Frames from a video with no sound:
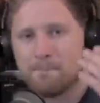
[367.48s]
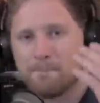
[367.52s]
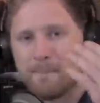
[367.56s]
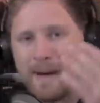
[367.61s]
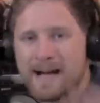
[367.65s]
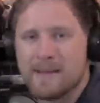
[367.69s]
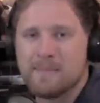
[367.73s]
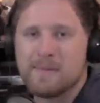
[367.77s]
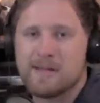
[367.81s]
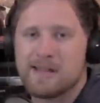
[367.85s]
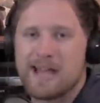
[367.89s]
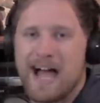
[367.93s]

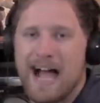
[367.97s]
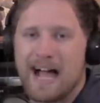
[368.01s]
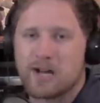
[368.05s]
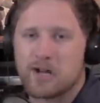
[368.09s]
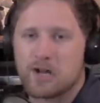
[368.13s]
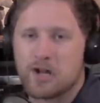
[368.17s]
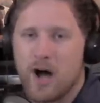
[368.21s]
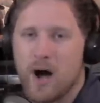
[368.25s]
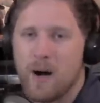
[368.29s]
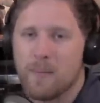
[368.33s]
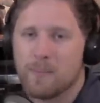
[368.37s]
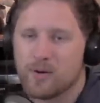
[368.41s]
My name is Zach
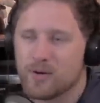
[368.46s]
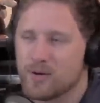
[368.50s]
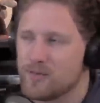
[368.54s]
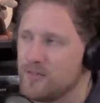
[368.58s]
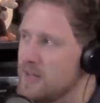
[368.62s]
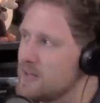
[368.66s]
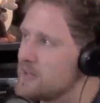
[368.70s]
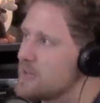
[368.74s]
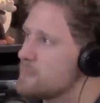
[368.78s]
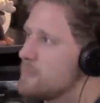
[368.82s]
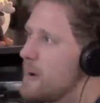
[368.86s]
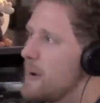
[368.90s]
Schaumler.
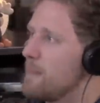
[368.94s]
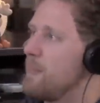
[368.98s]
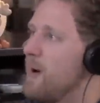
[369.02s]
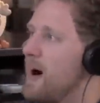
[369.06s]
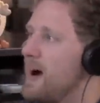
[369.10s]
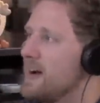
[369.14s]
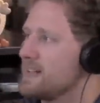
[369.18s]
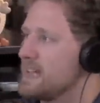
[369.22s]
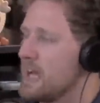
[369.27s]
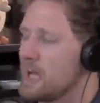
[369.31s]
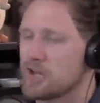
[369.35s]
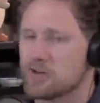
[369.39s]
This is my
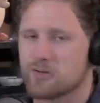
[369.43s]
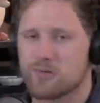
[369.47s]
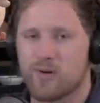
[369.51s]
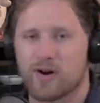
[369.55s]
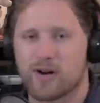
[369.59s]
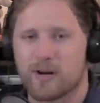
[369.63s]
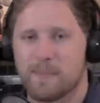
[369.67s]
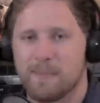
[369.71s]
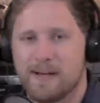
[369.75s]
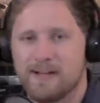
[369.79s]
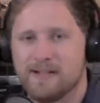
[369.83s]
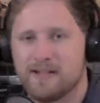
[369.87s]
podcast,
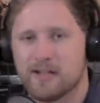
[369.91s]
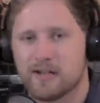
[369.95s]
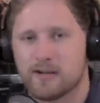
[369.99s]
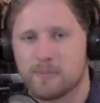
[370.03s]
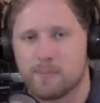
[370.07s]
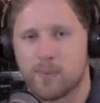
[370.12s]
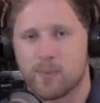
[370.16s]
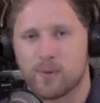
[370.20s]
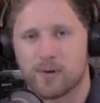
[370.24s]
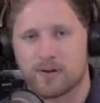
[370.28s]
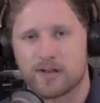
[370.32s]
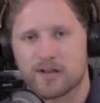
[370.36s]
Strong Opinion
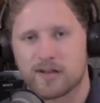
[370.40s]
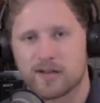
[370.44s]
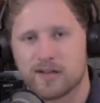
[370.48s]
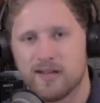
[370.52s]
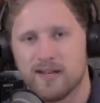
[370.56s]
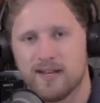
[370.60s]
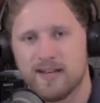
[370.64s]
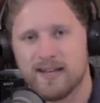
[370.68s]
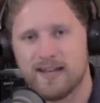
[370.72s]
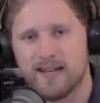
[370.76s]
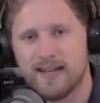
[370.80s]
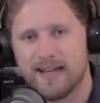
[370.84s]
Sports.
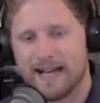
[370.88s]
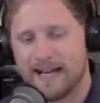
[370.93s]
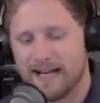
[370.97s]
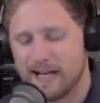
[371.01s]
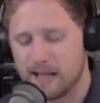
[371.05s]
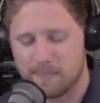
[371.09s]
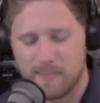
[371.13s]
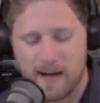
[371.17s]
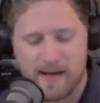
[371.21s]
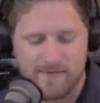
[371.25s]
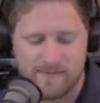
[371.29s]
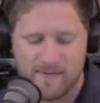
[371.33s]
It
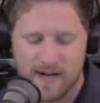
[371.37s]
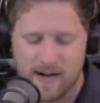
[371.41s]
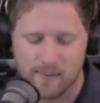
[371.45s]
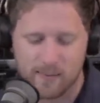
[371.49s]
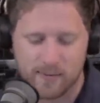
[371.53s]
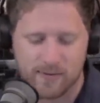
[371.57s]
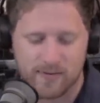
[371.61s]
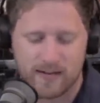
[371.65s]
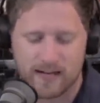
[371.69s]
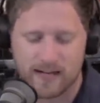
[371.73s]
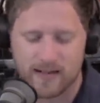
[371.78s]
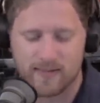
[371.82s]
is my
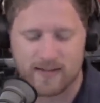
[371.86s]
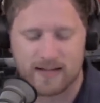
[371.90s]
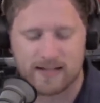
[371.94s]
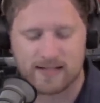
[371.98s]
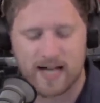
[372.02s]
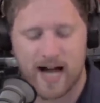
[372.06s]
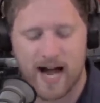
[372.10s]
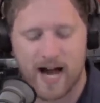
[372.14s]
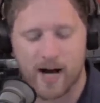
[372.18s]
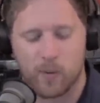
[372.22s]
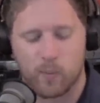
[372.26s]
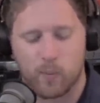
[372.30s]
favorite thing in the
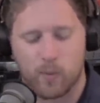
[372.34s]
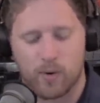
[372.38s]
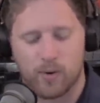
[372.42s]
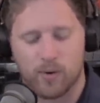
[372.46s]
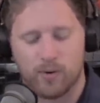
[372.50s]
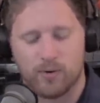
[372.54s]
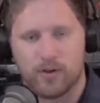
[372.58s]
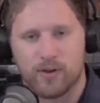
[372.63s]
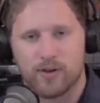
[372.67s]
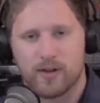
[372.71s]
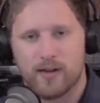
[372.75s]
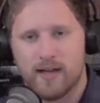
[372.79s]
entire
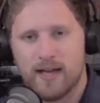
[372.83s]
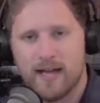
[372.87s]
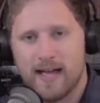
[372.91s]
world.